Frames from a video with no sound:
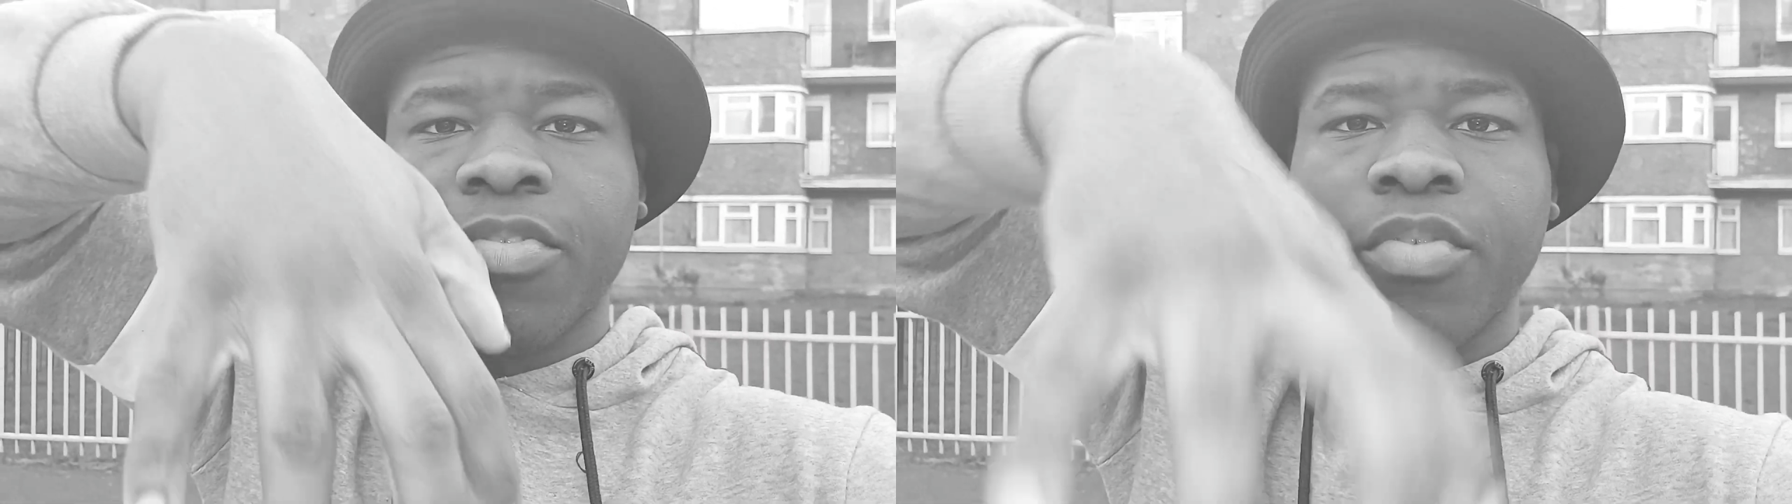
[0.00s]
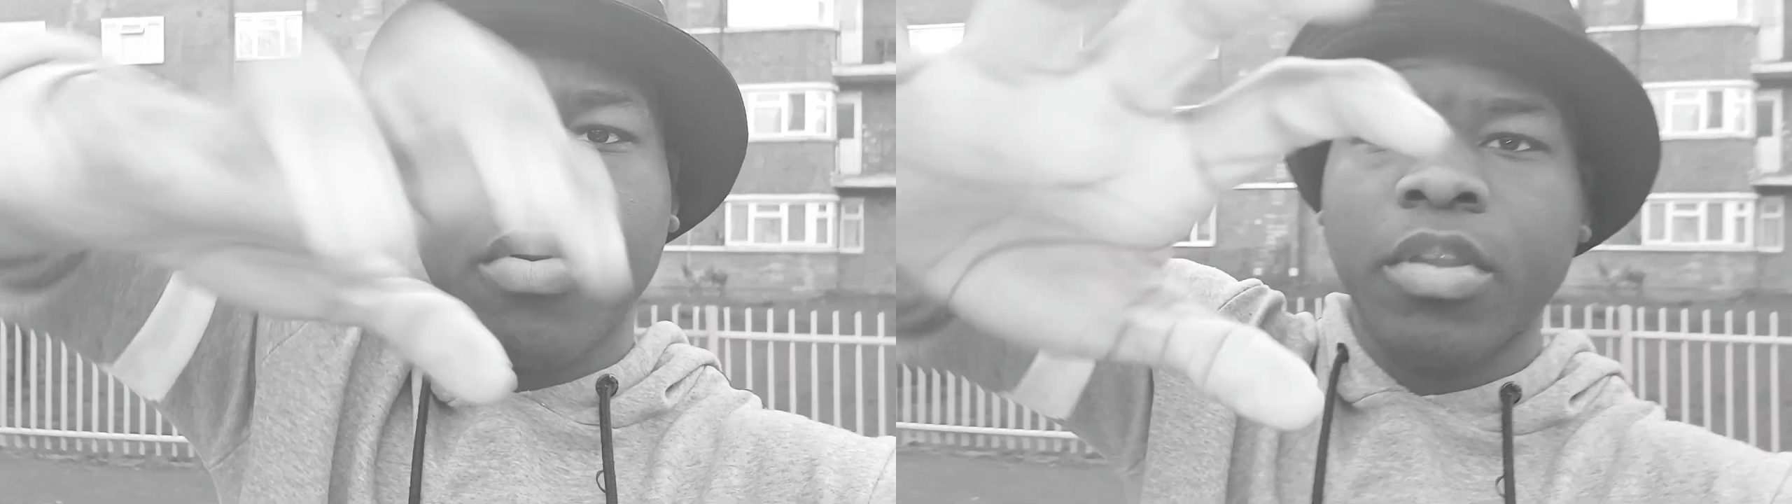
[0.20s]

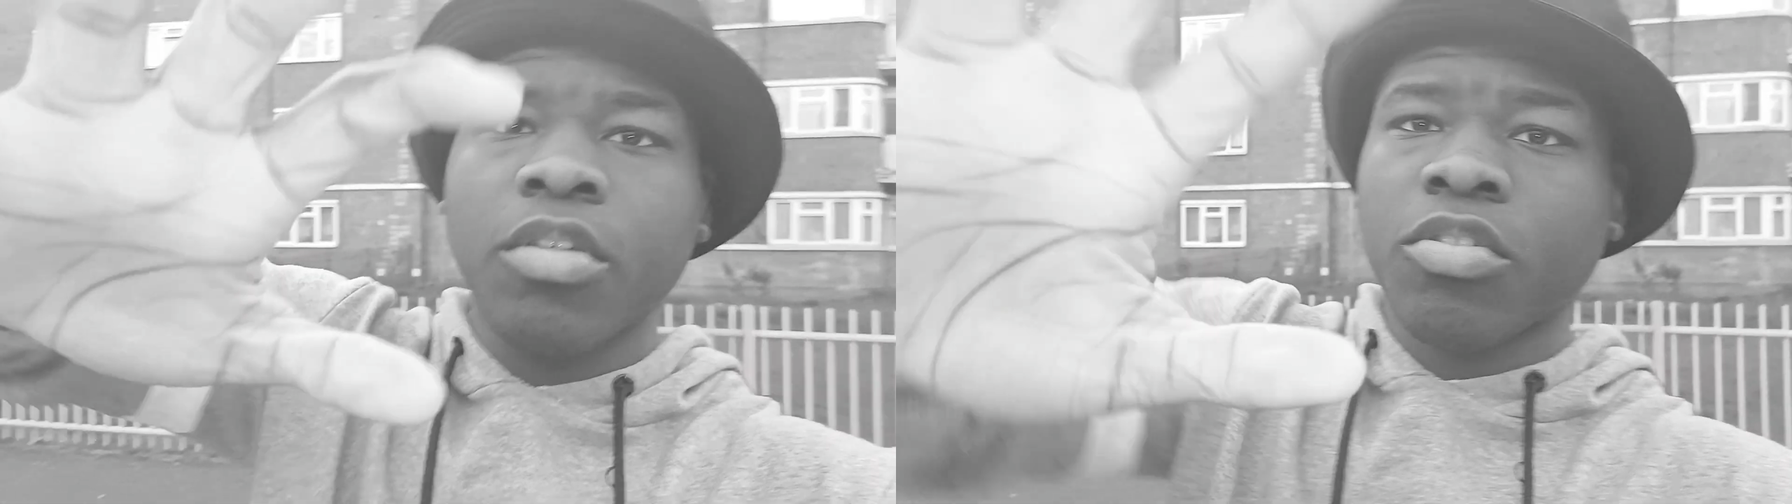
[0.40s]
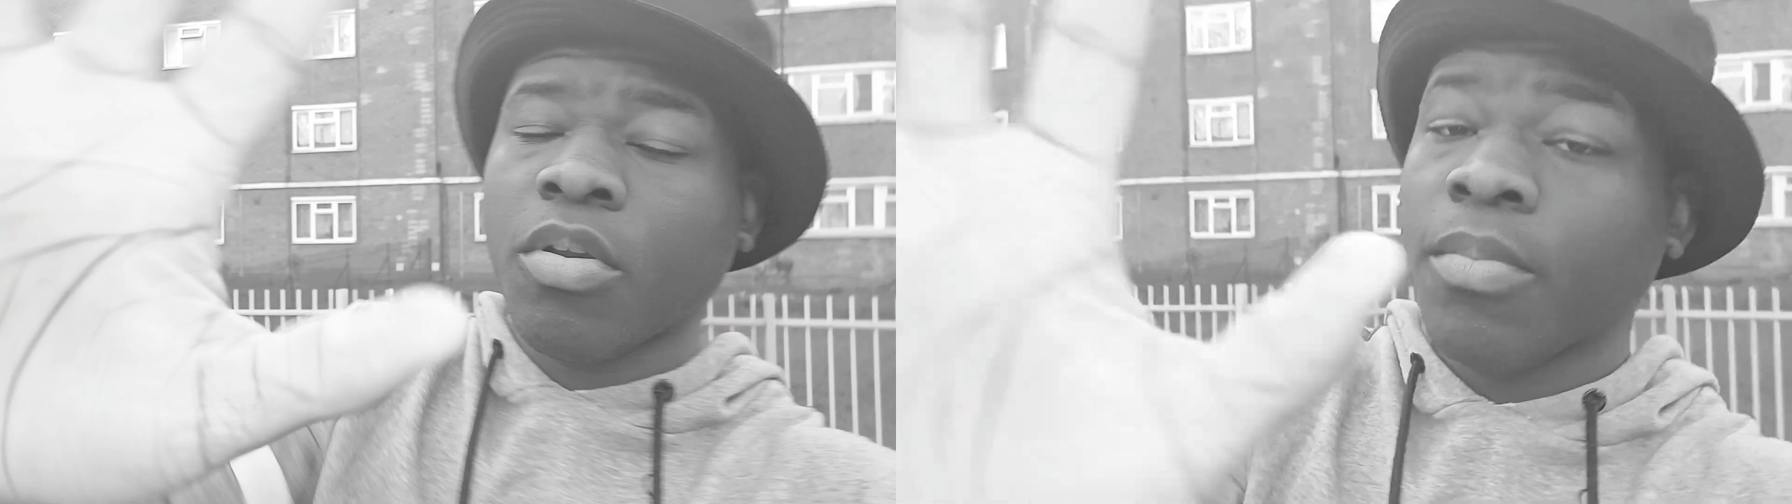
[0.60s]
forward.
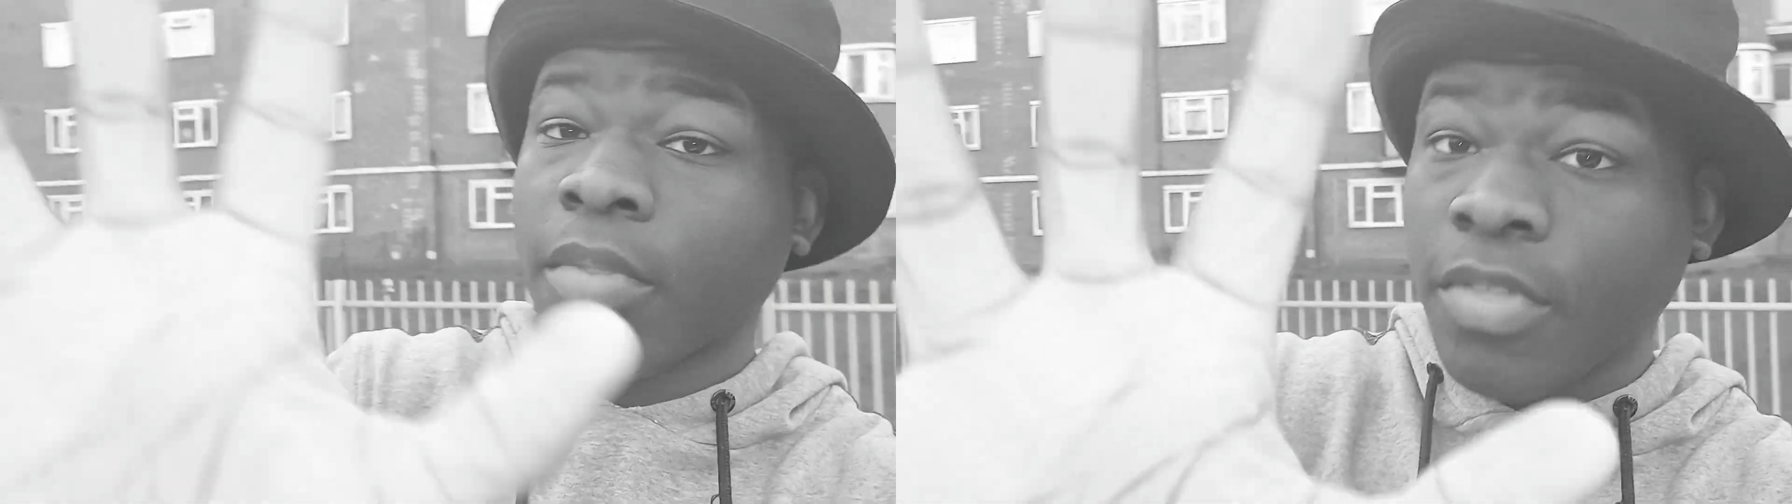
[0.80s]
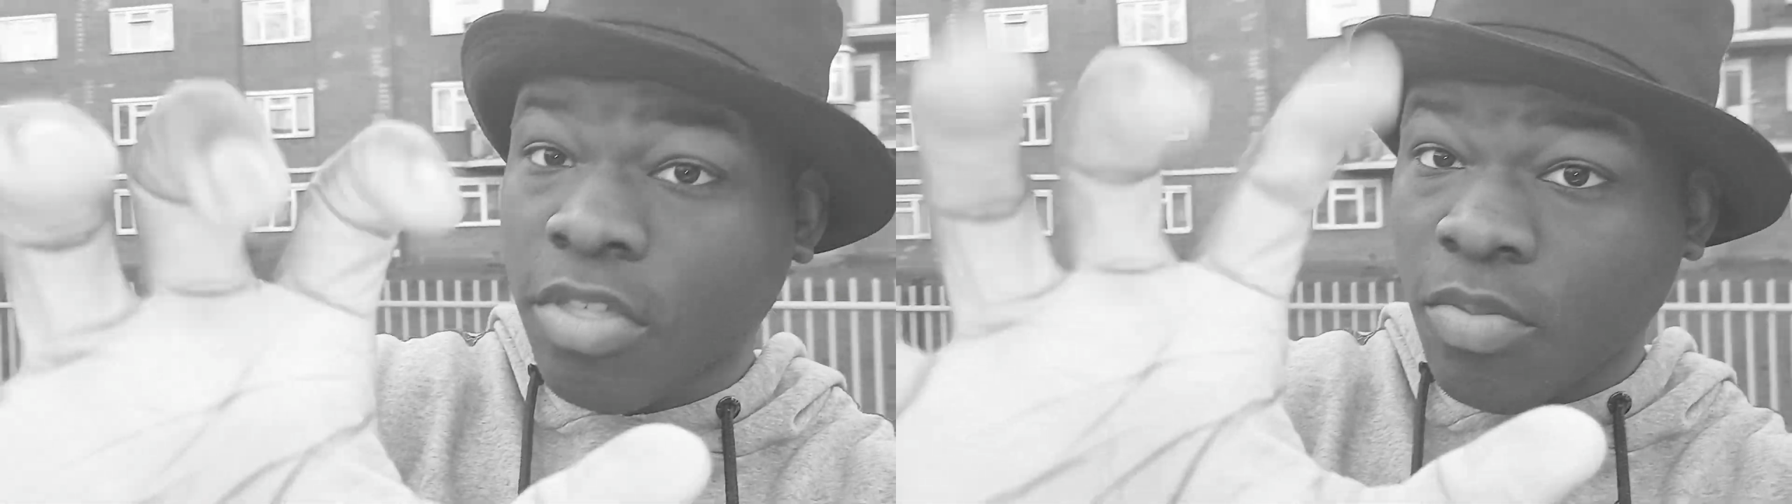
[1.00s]
So
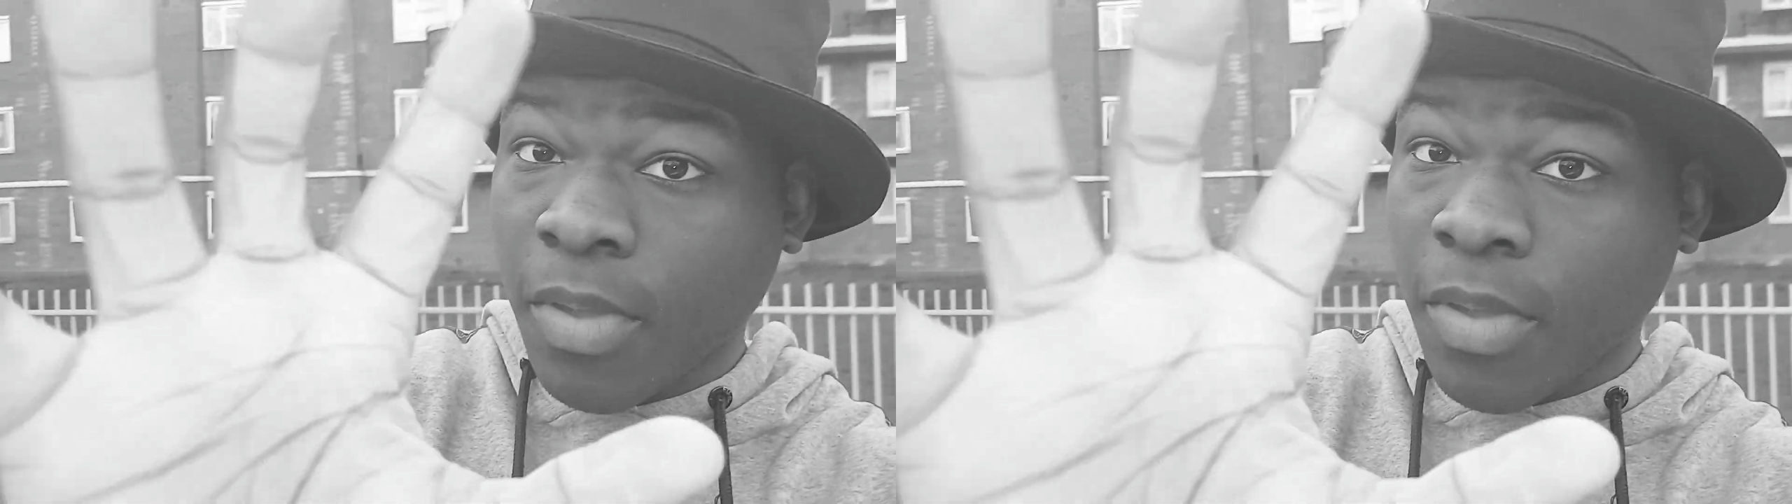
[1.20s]
this is where